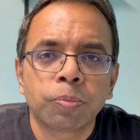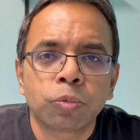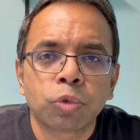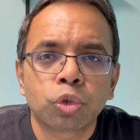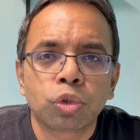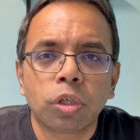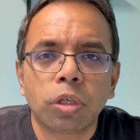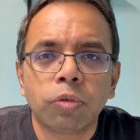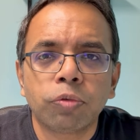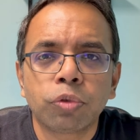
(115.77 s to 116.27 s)

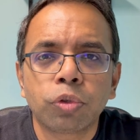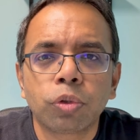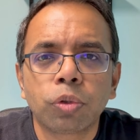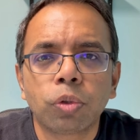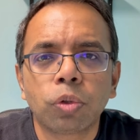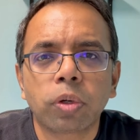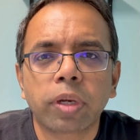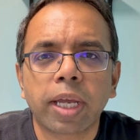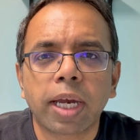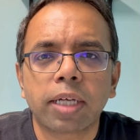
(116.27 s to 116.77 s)
So if you
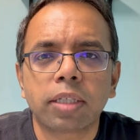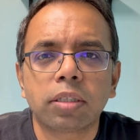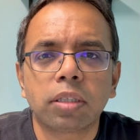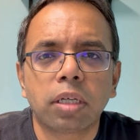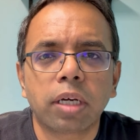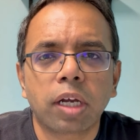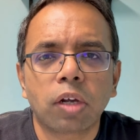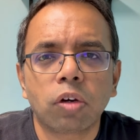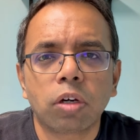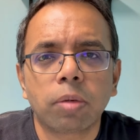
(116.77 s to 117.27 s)
look at the
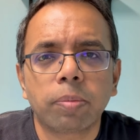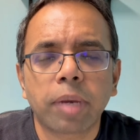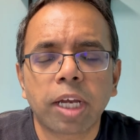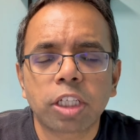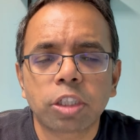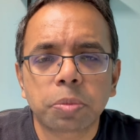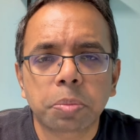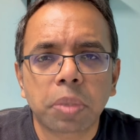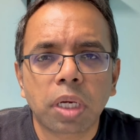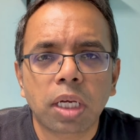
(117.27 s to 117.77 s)
regular
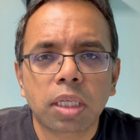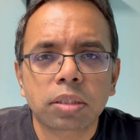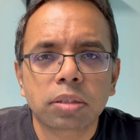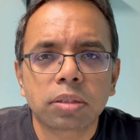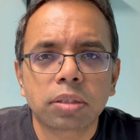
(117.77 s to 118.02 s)
benchmark,